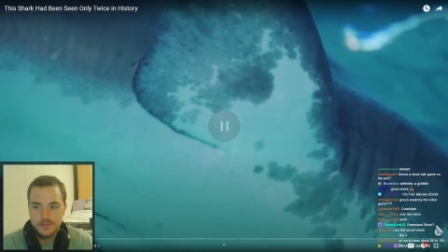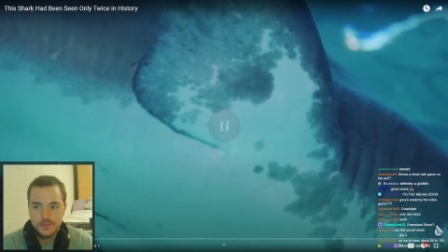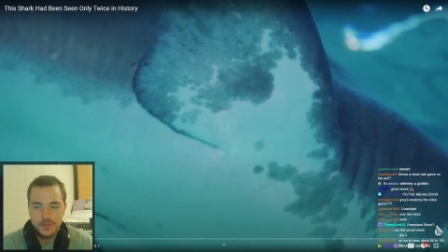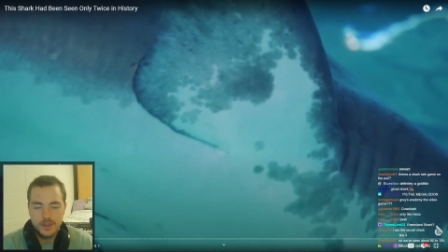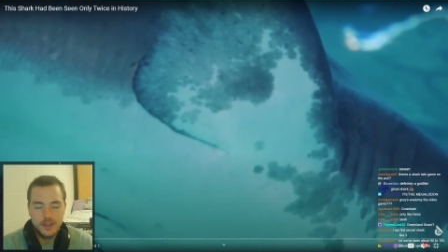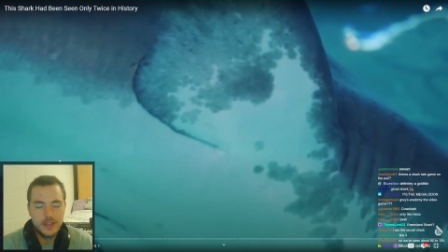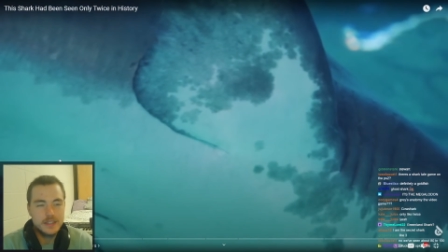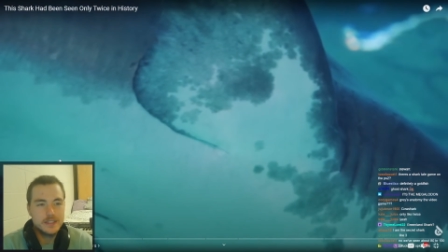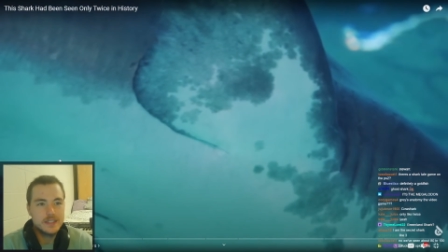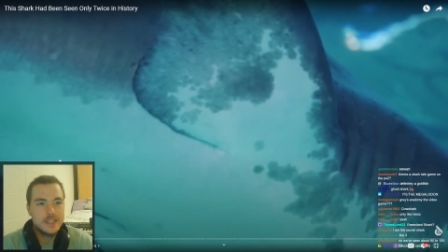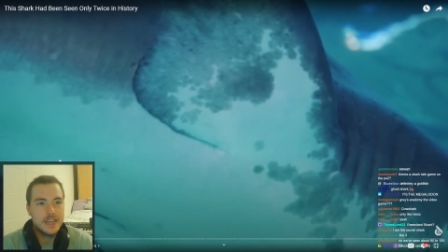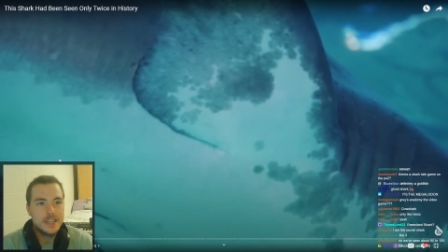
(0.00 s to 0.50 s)

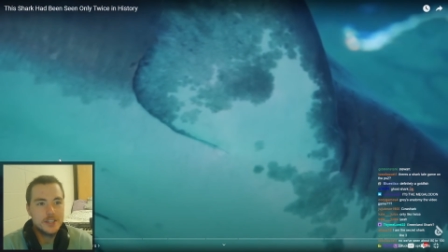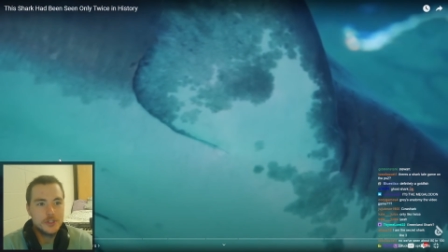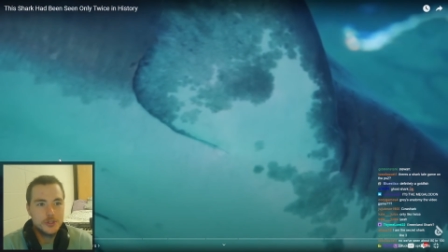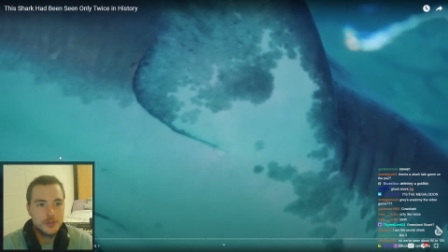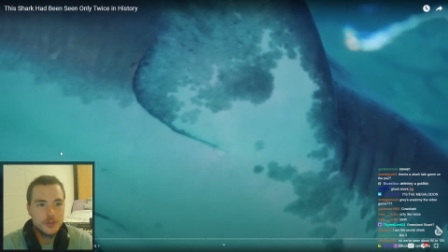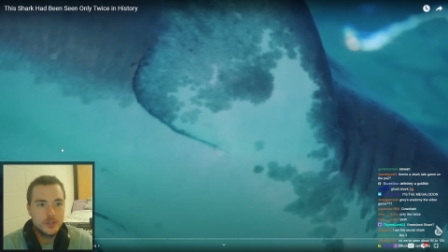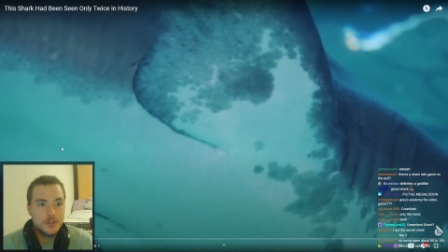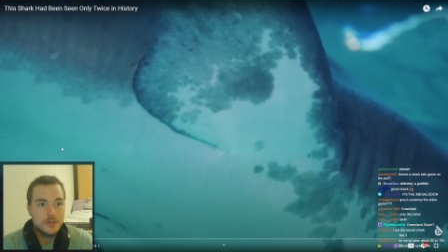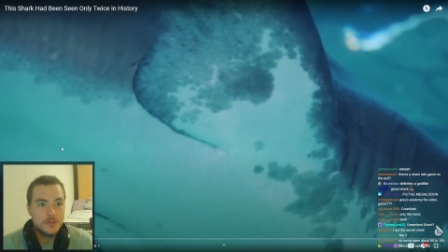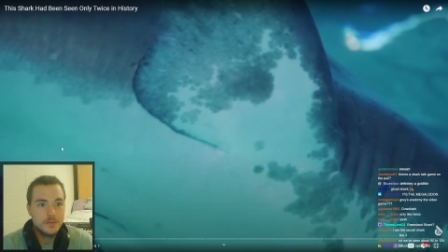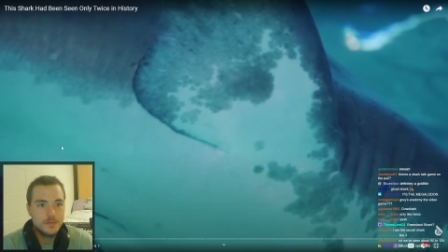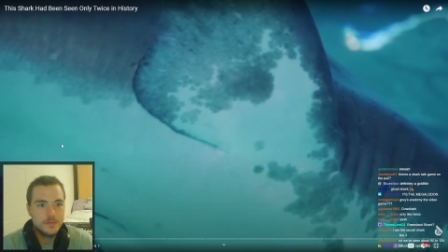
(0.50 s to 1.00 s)
Is that
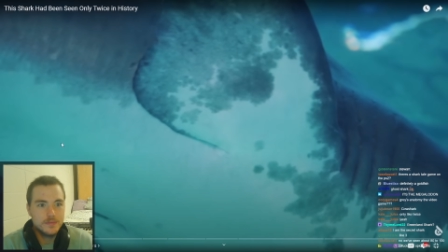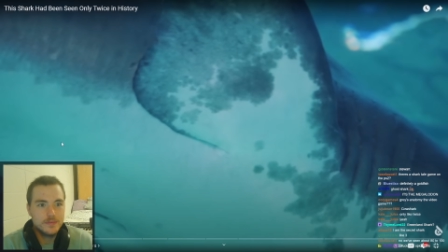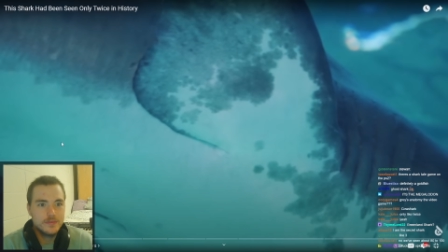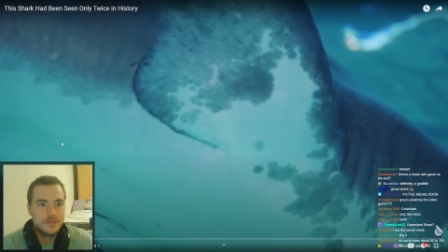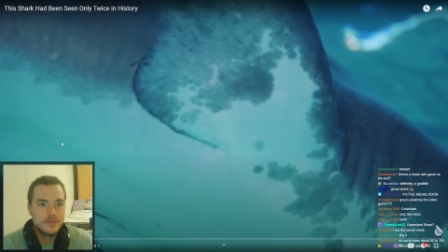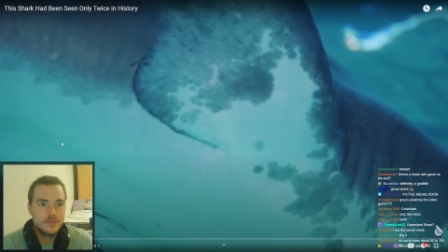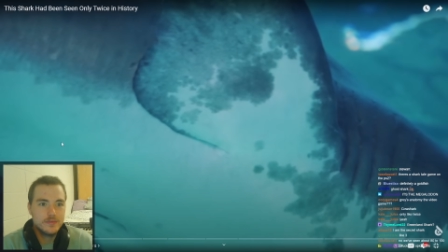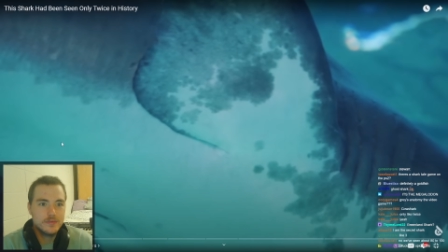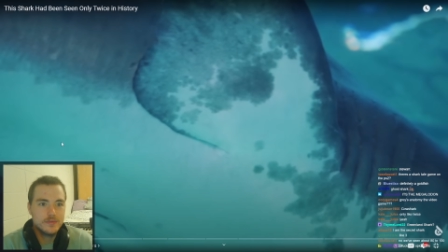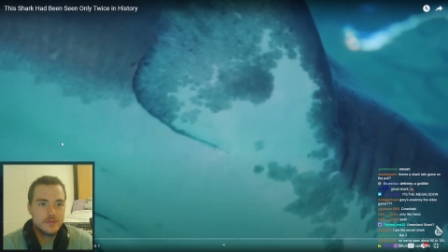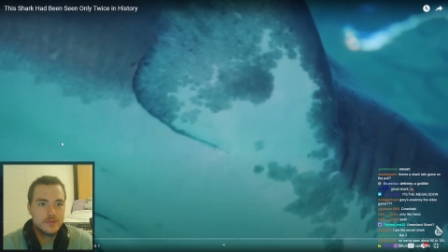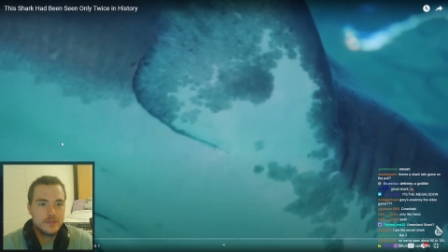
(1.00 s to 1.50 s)
true?
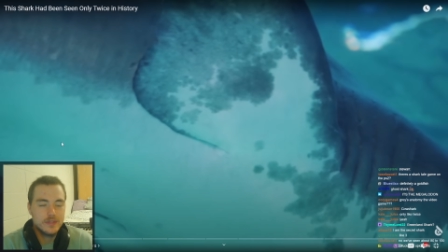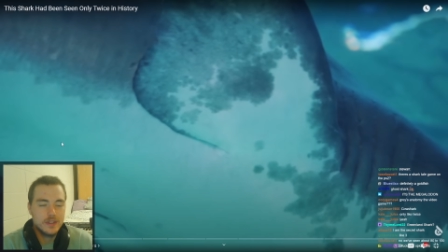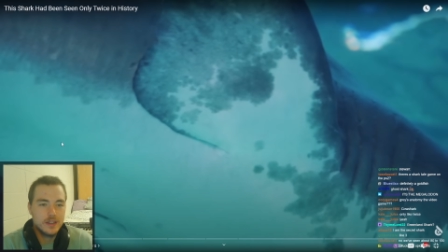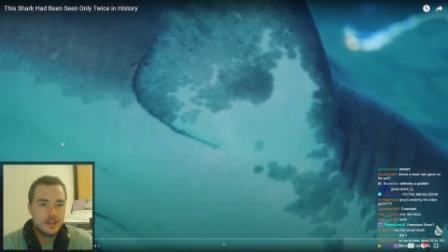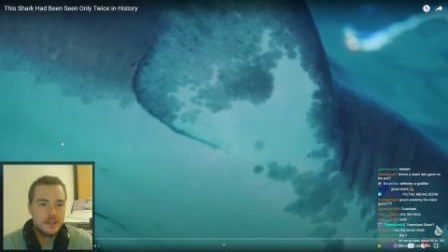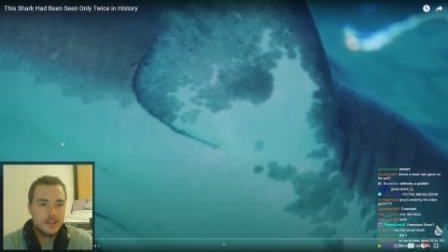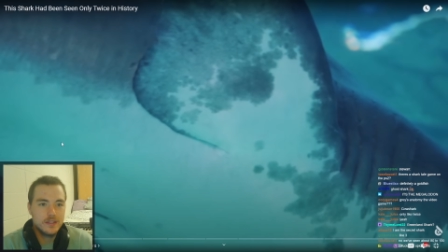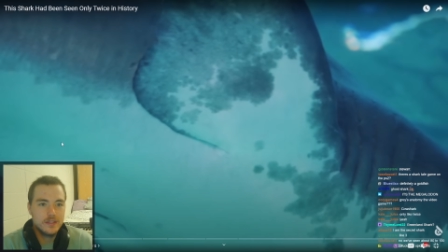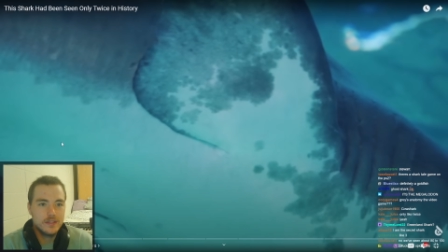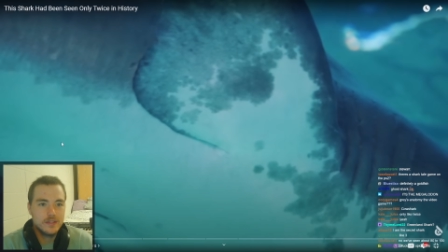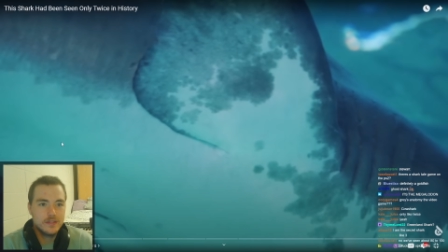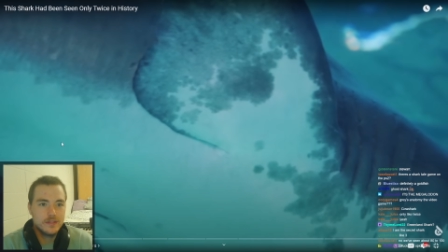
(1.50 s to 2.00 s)

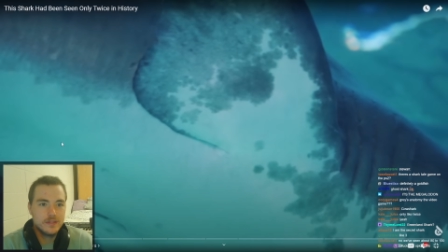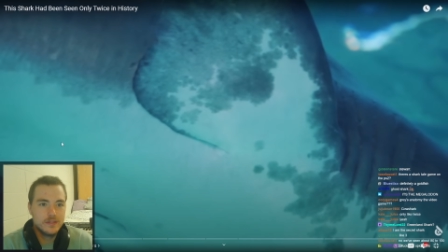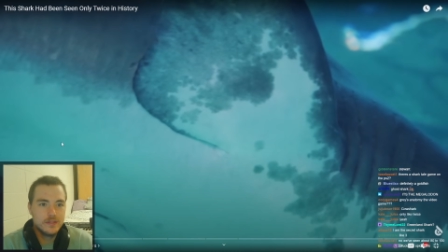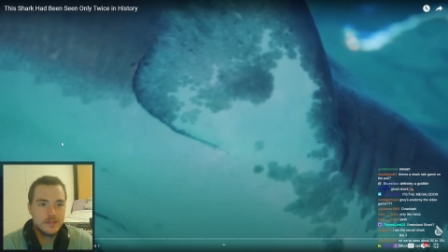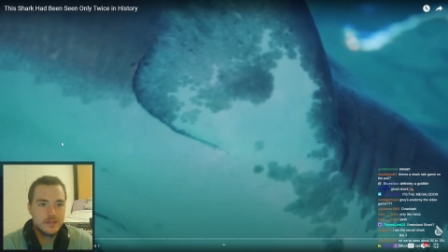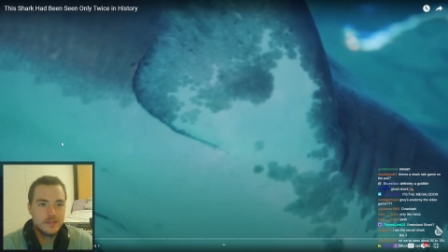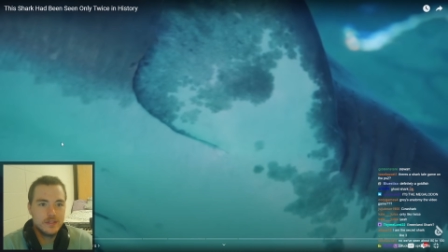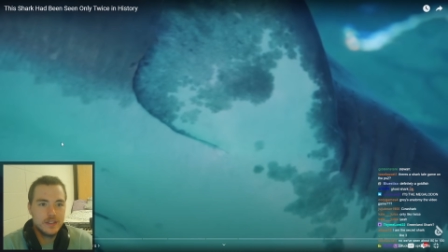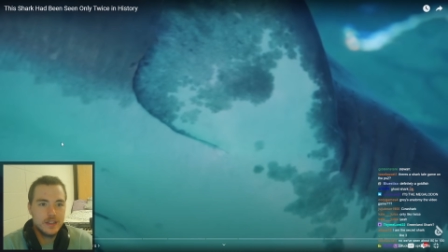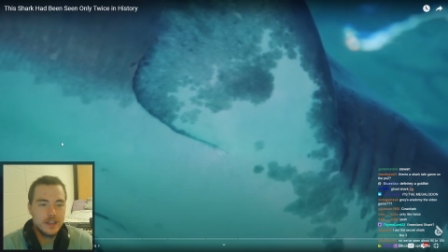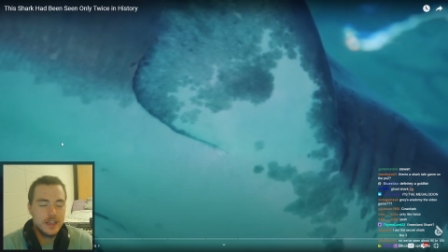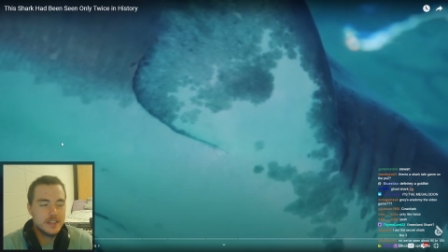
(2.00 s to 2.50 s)

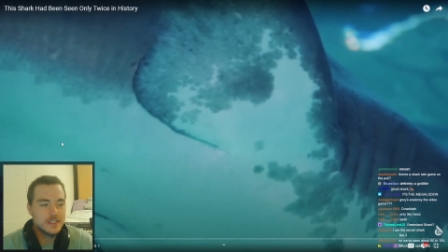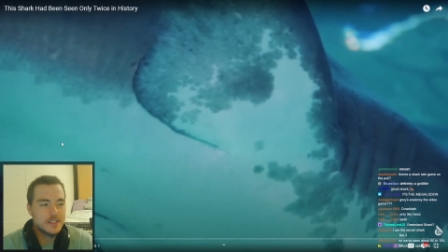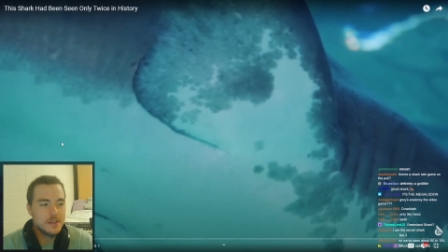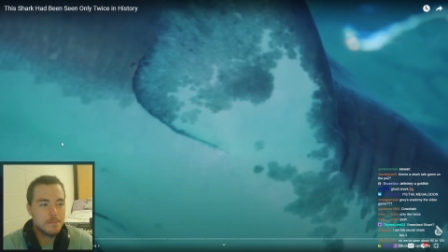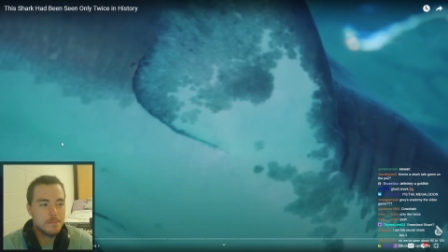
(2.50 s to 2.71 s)
Is